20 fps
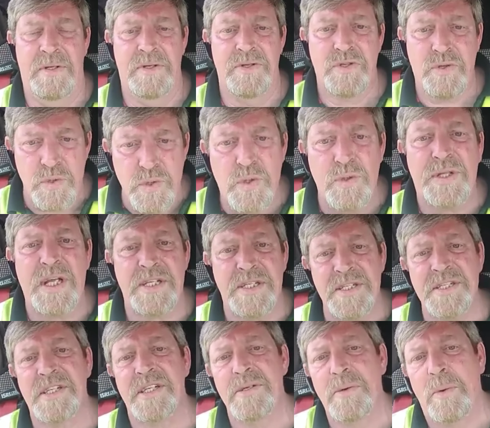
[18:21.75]
Social
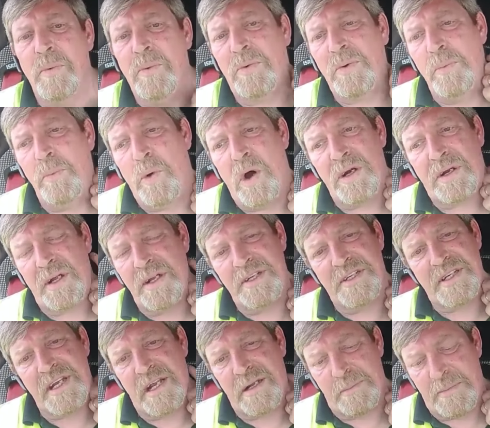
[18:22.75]
distancing can work in
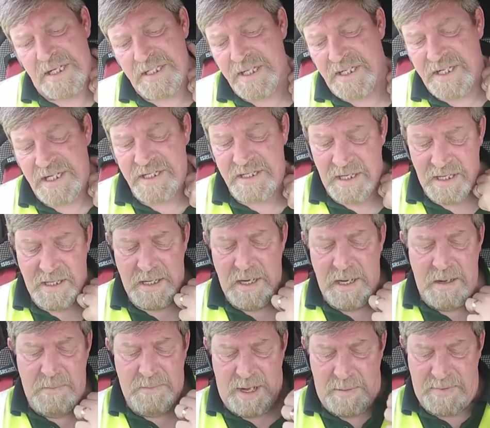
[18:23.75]
certain
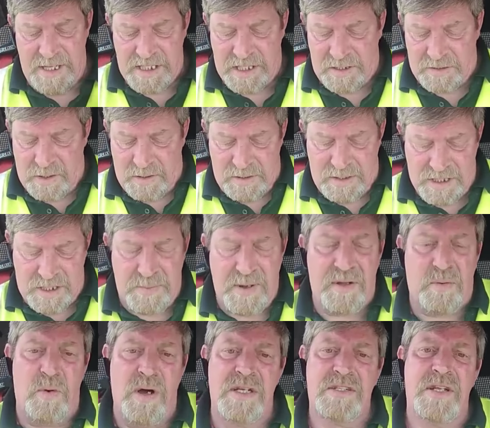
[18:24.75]
businesses, but Mr Duncan
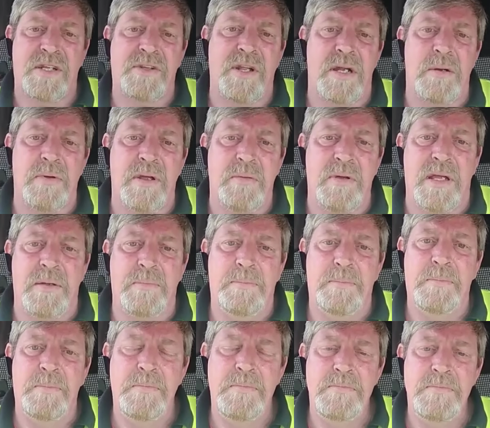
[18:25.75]
Smith wants it done away with.
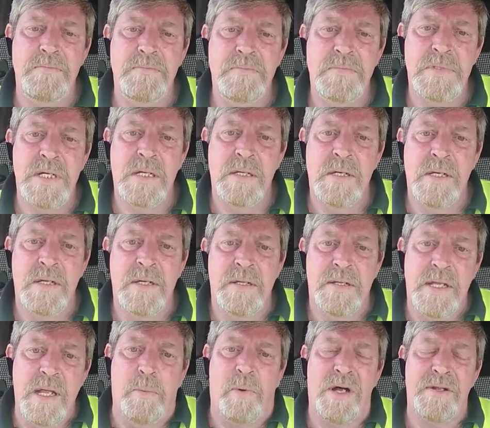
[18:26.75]

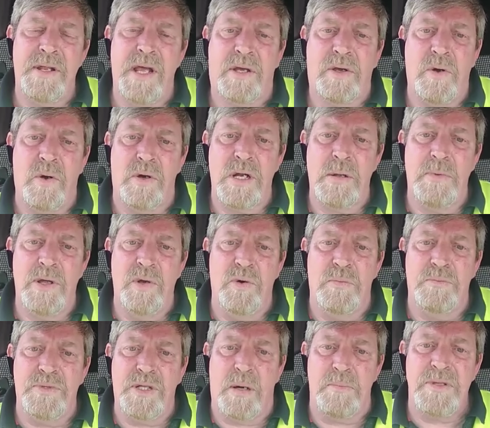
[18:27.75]
They want the economy
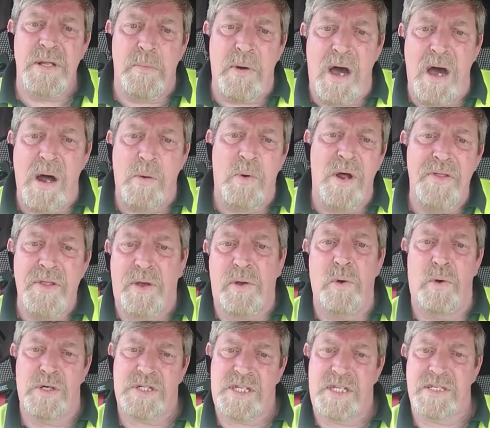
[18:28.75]
opened up no matter what the
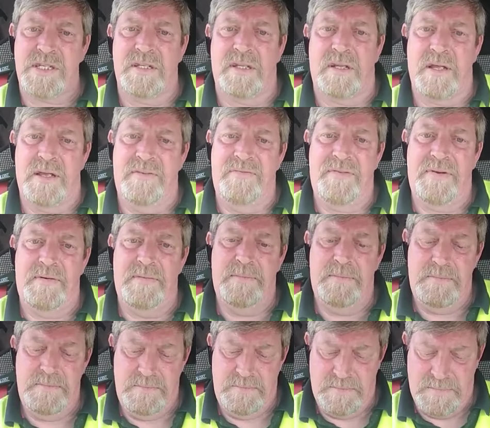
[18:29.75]
cost is in life.
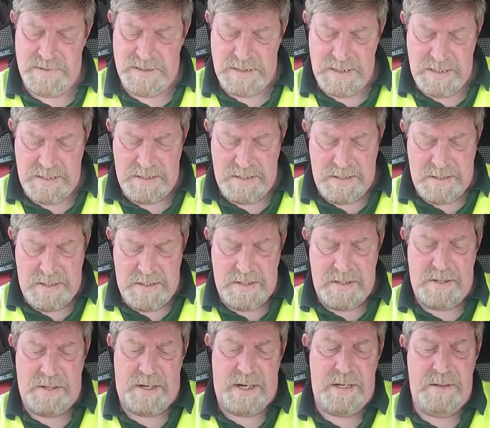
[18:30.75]

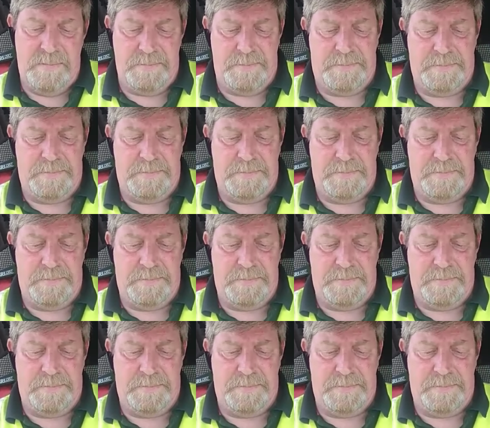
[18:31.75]
Alright.